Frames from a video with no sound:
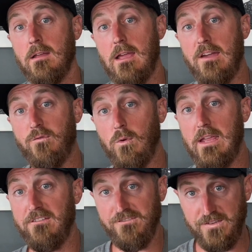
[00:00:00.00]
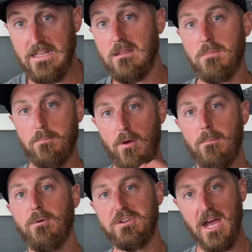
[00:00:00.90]
If we feed them the
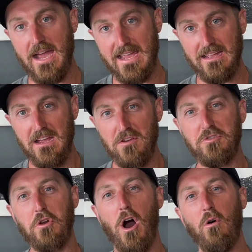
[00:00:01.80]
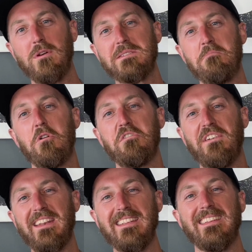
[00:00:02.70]
proper diet, they're always
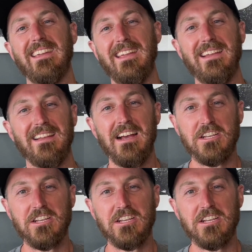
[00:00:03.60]
motivated to eat.